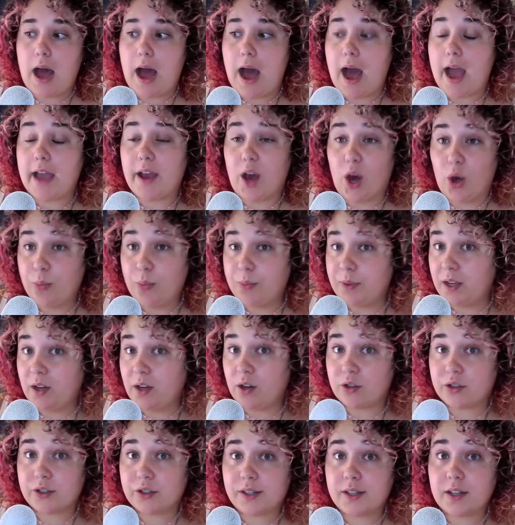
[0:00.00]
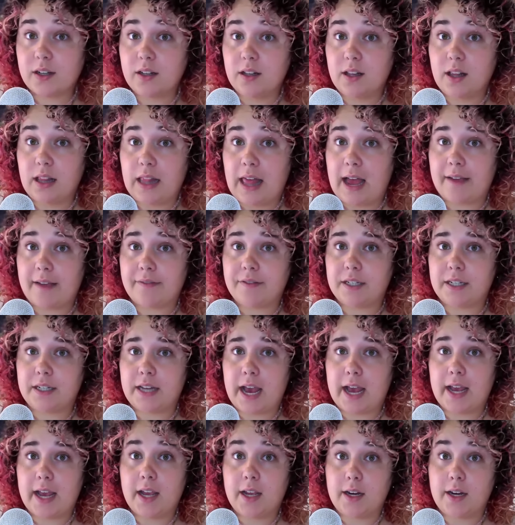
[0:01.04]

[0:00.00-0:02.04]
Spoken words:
I hope that you're still alive today.